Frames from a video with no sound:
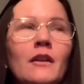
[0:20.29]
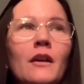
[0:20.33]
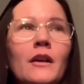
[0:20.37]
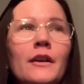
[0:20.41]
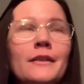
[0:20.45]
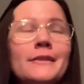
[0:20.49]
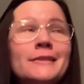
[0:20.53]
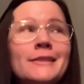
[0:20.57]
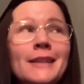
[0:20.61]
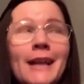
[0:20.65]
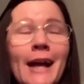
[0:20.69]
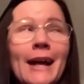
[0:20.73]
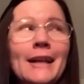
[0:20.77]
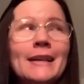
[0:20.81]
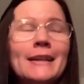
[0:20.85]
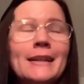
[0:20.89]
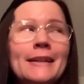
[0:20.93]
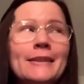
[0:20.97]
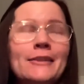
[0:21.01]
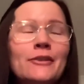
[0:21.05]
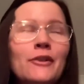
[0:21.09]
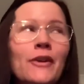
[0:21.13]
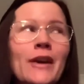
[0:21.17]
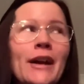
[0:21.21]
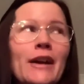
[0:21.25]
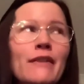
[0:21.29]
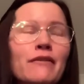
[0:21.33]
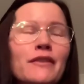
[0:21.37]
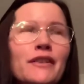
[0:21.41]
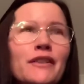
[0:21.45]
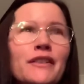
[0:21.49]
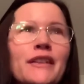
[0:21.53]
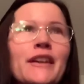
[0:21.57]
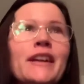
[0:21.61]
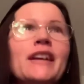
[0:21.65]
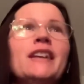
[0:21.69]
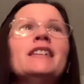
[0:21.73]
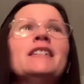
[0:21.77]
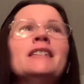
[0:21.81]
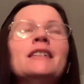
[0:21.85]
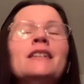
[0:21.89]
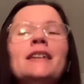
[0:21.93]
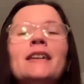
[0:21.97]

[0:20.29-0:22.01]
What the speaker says: Sadly, not everything.